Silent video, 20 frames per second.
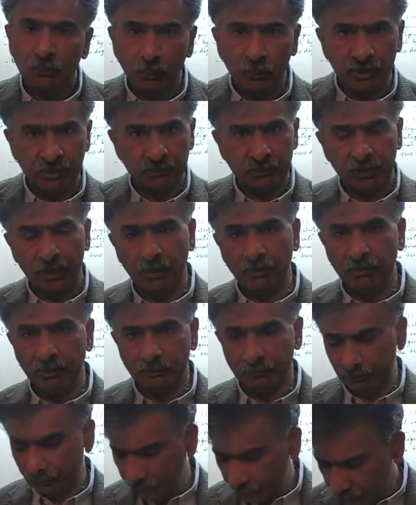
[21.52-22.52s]
word
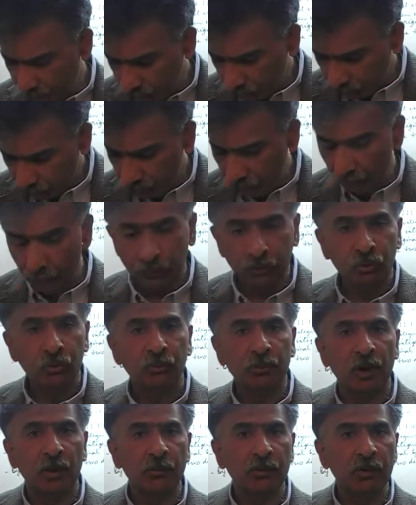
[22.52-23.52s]
problems. Today we'll do
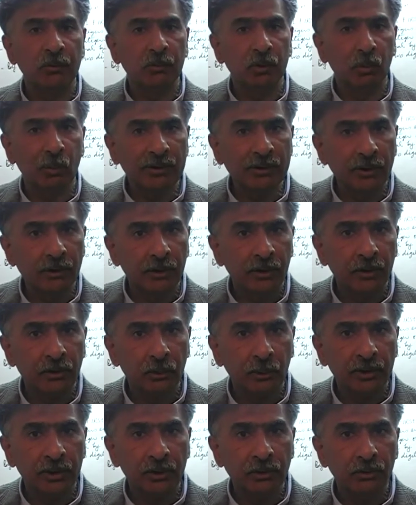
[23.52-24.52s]
problem number
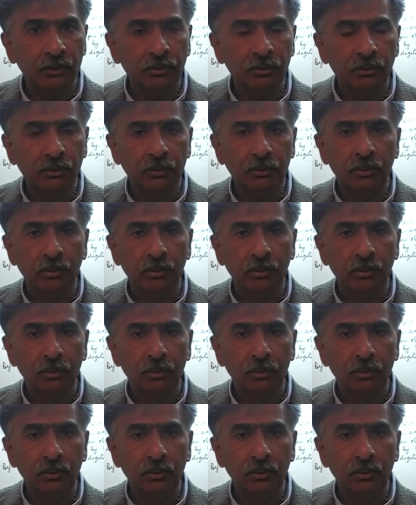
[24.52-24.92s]
122